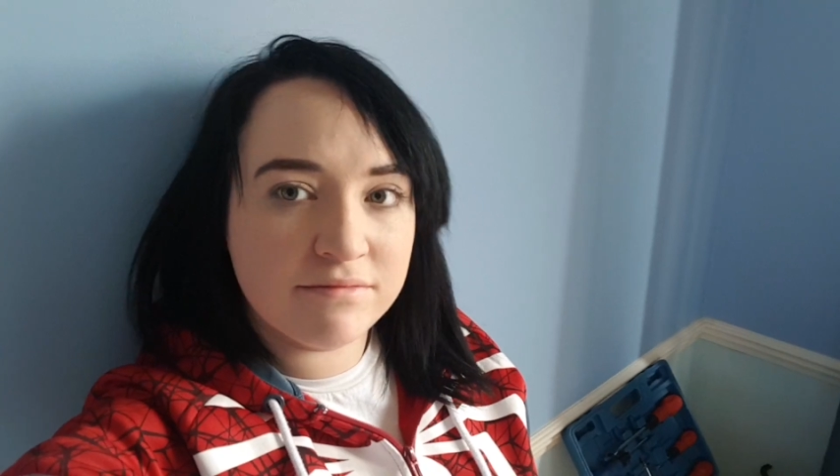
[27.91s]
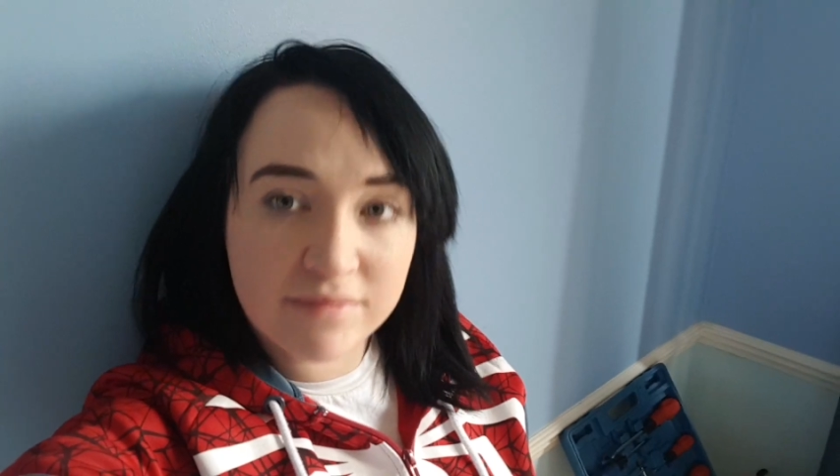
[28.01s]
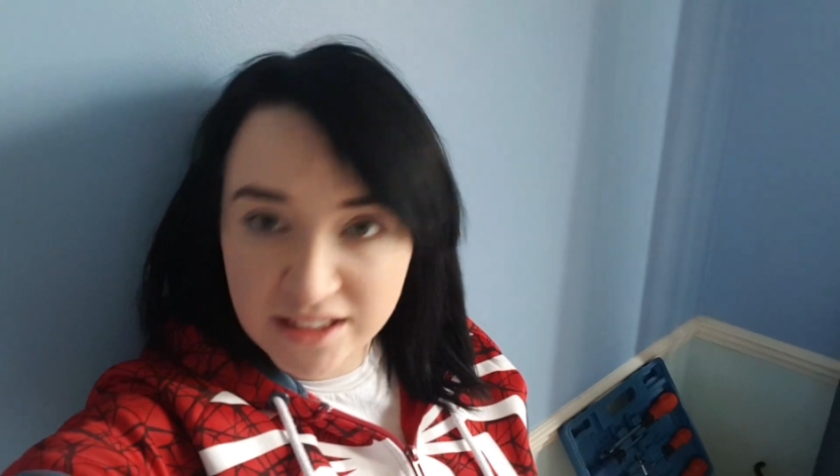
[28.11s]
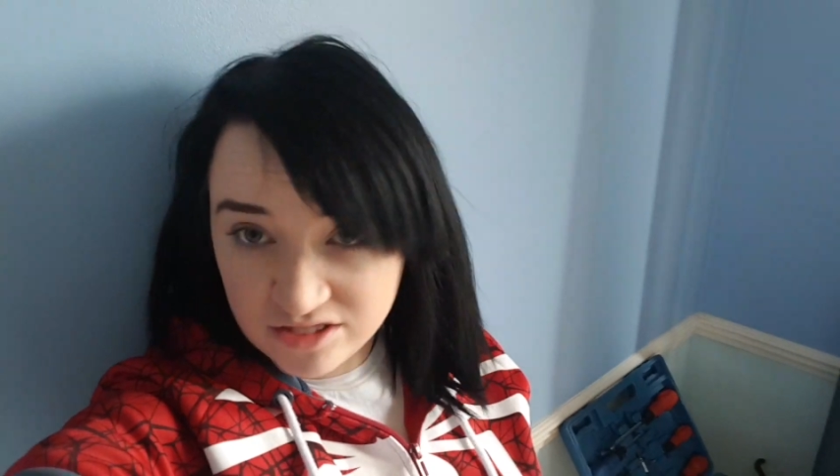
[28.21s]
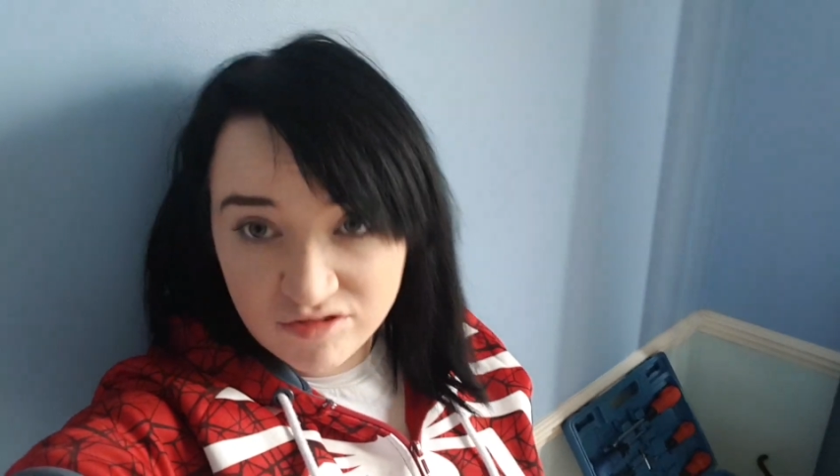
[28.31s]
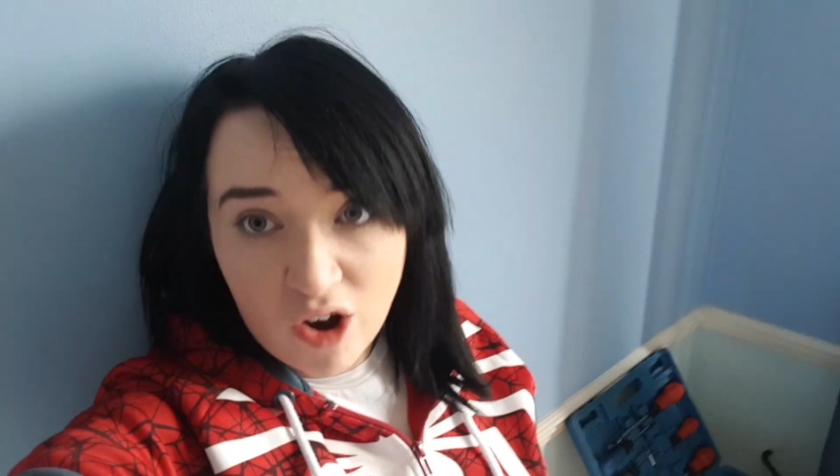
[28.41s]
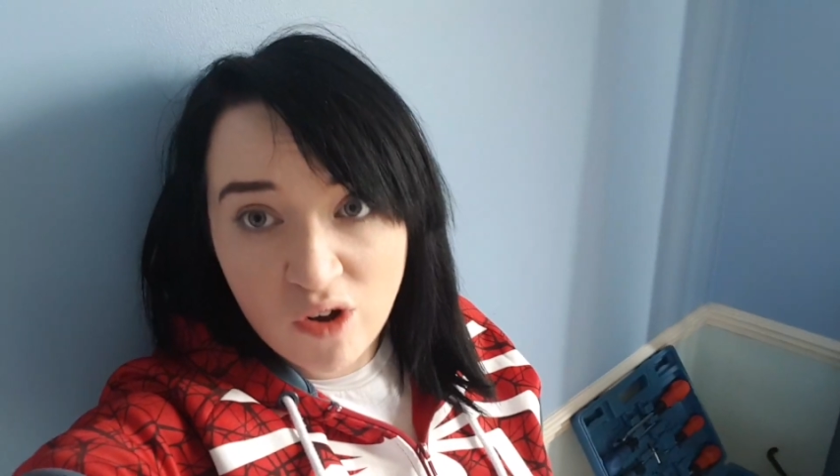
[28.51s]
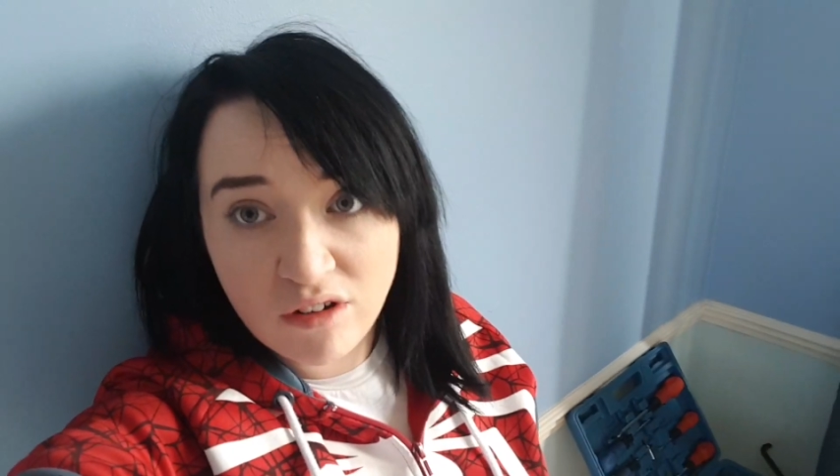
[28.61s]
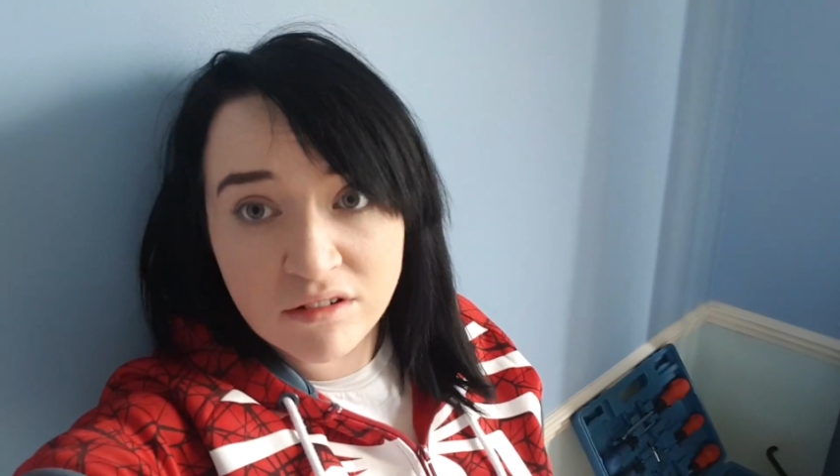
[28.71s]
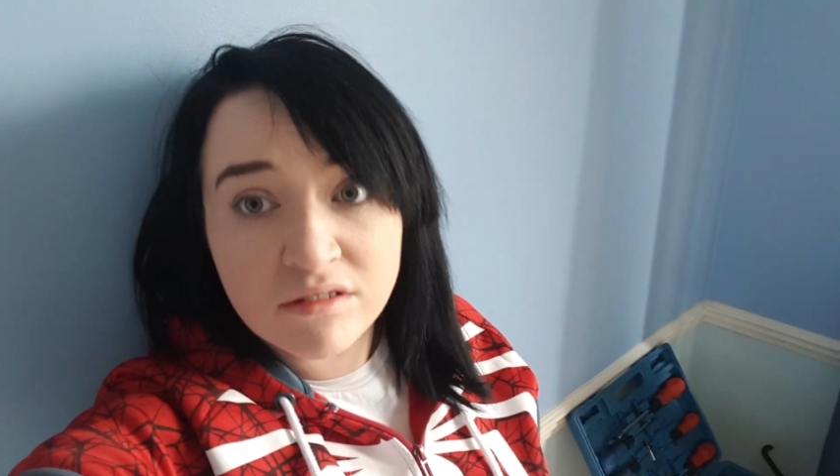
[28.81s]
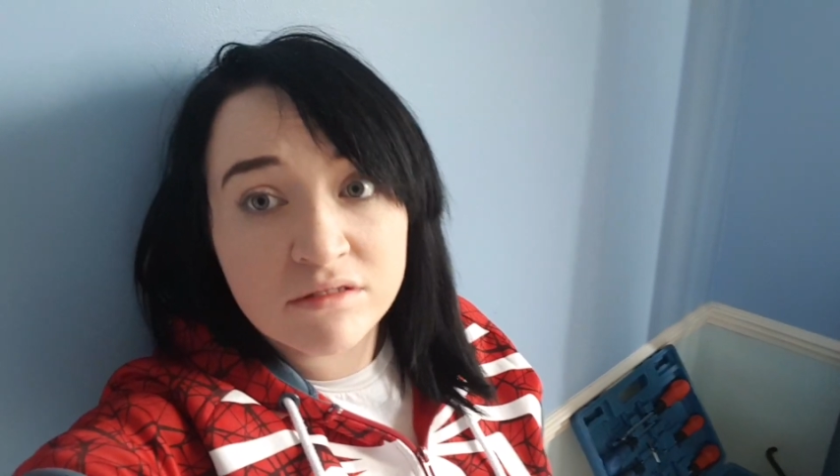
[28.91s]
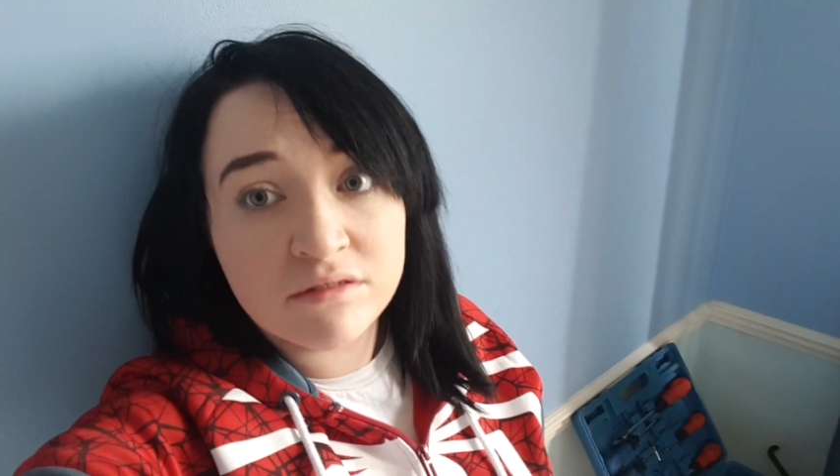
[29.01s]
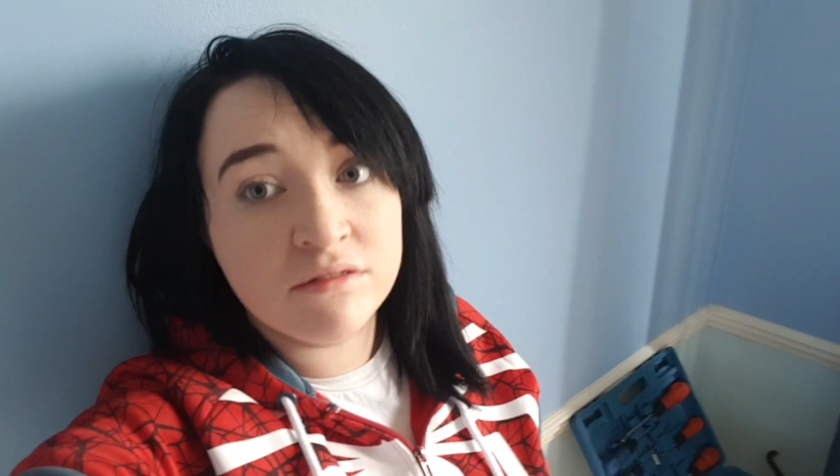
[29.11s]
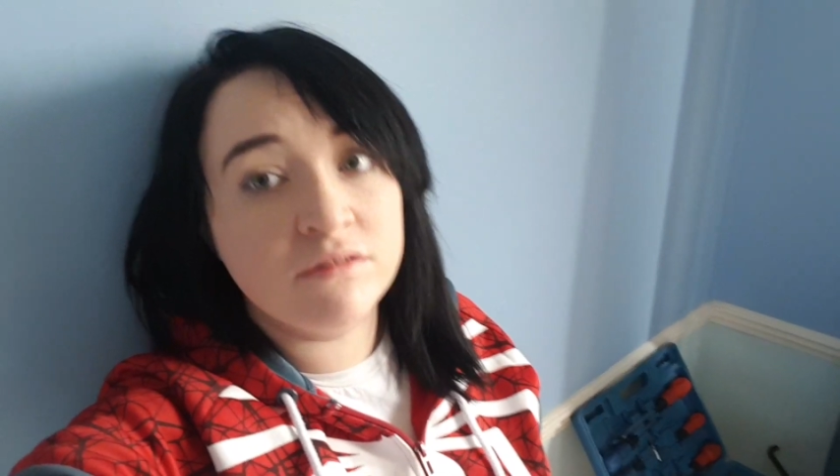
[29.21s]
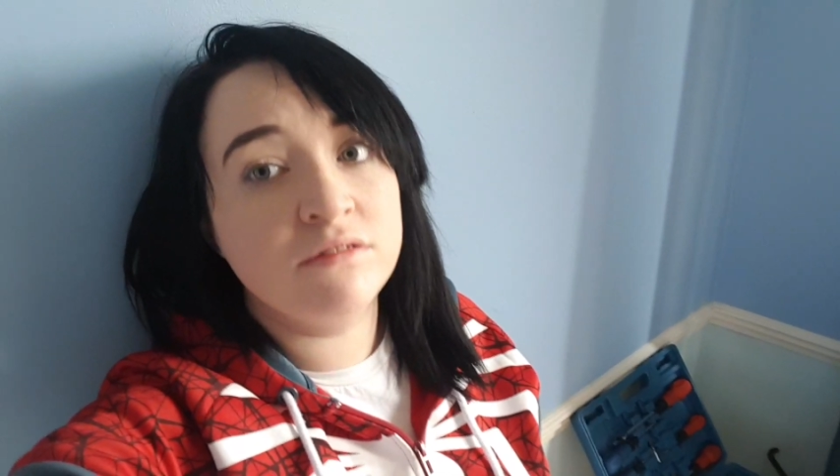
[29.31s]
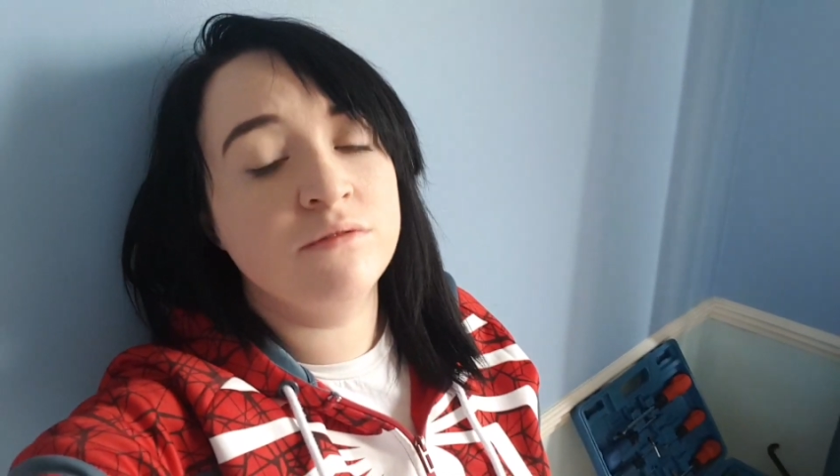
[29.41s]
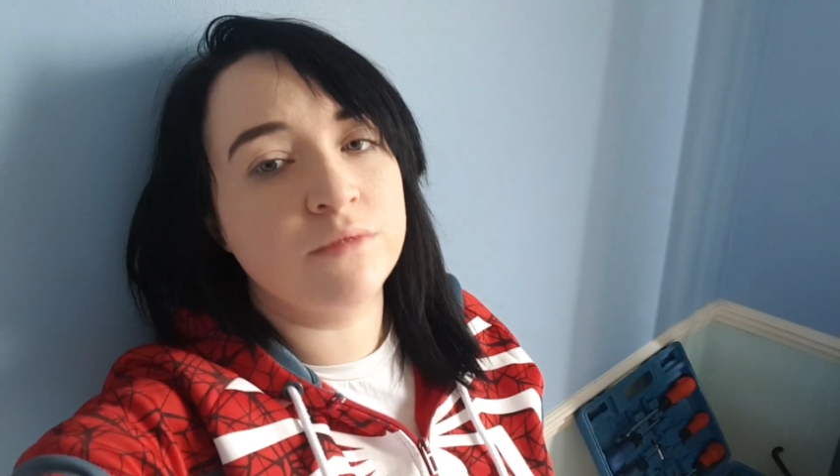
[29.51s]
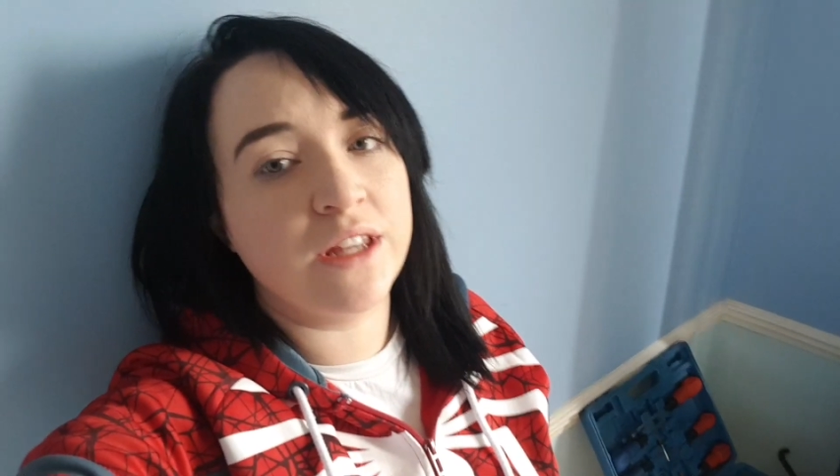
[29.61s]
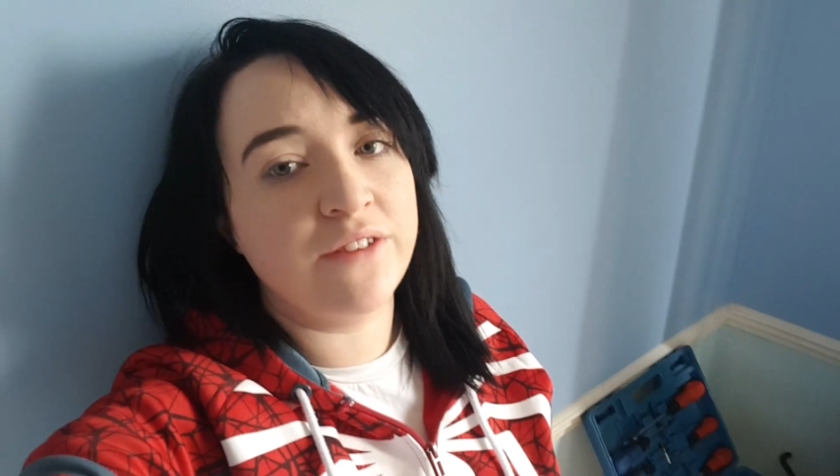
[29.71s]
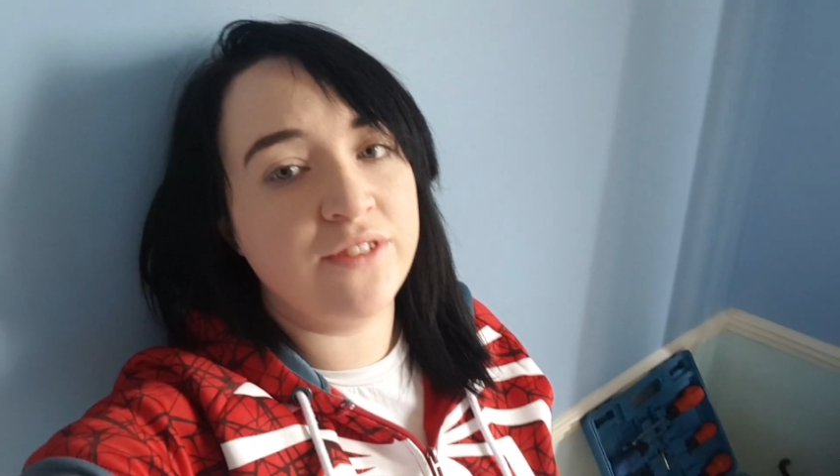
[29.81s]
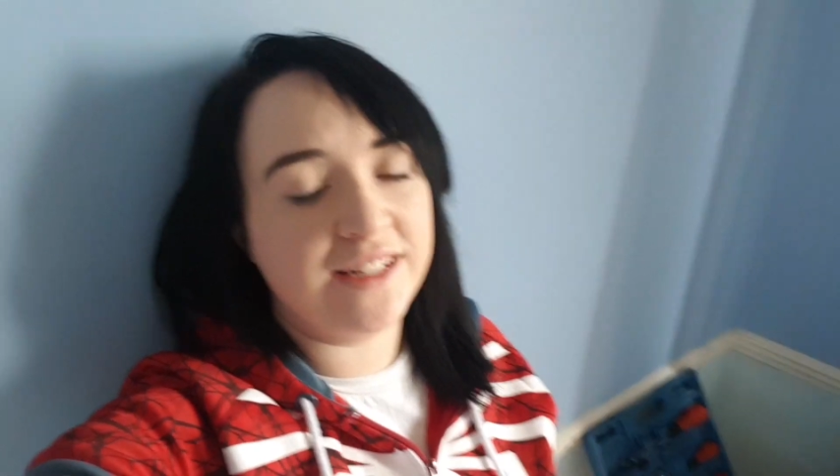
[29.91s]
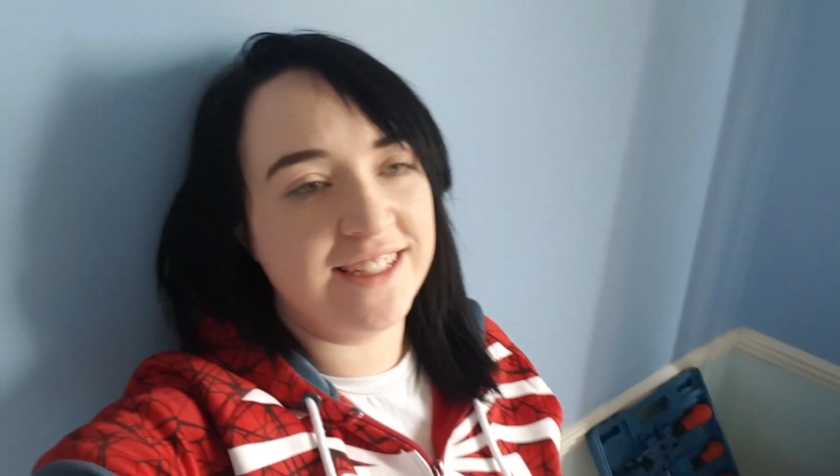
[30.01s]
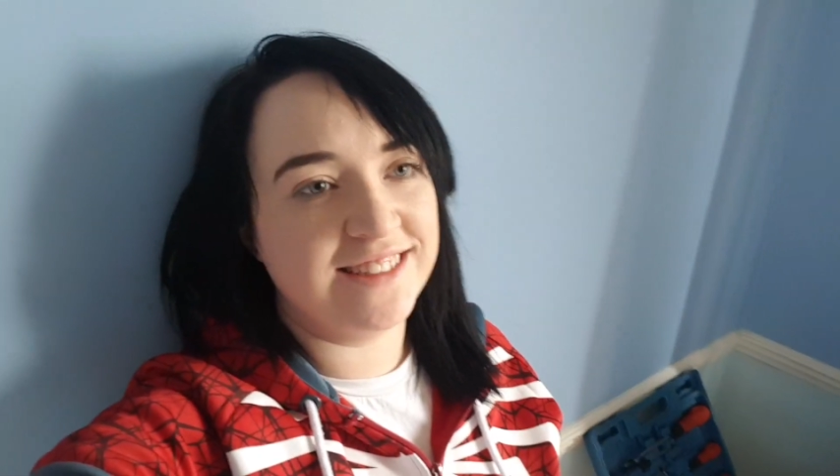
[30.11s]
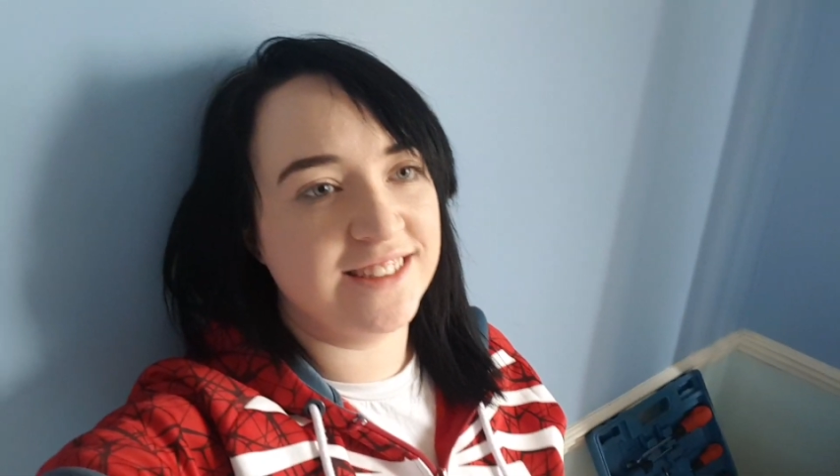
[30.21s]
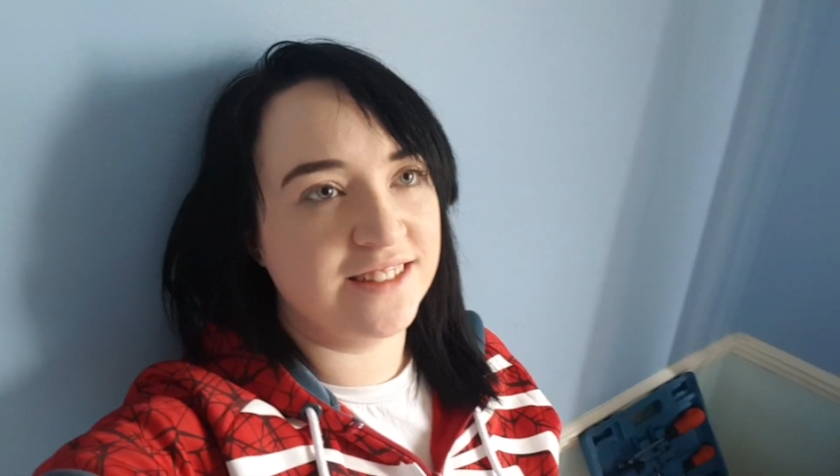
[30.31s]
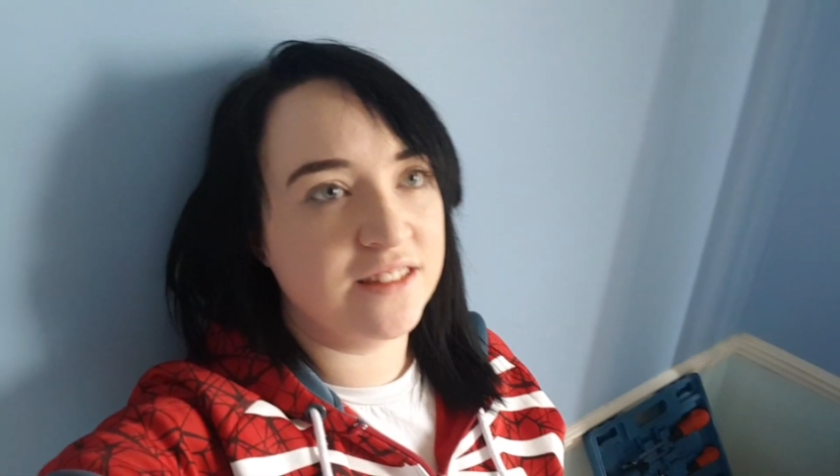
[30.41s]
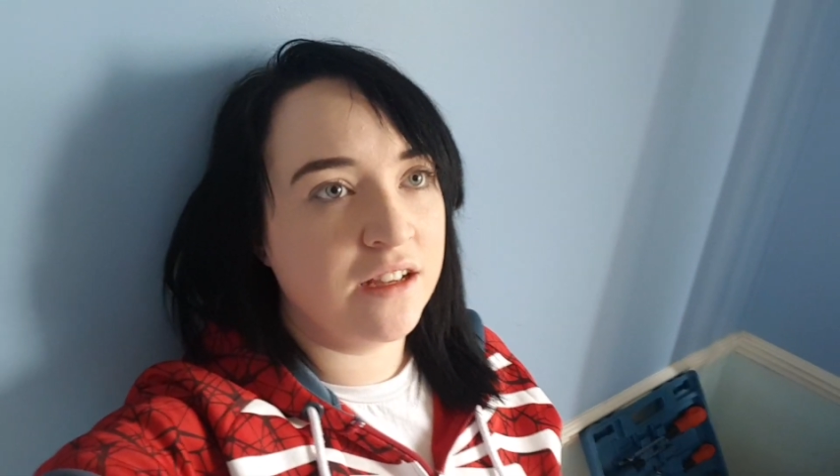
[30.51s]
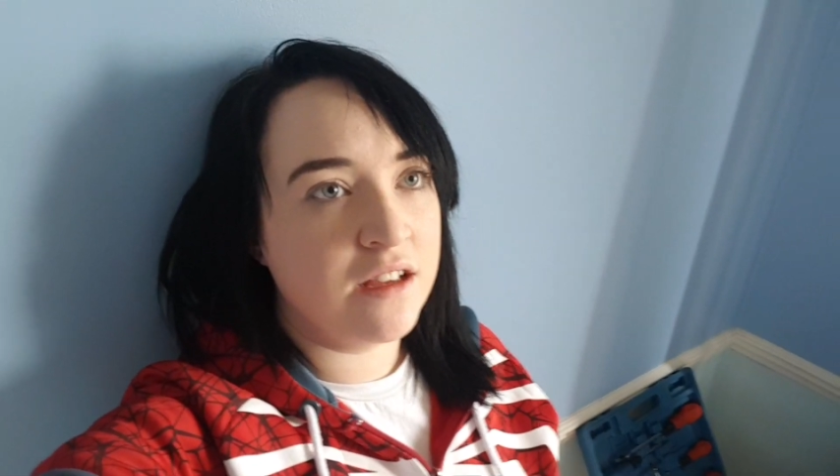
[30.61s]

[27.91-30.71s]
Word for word: isn't wrong, what they're feeling isn't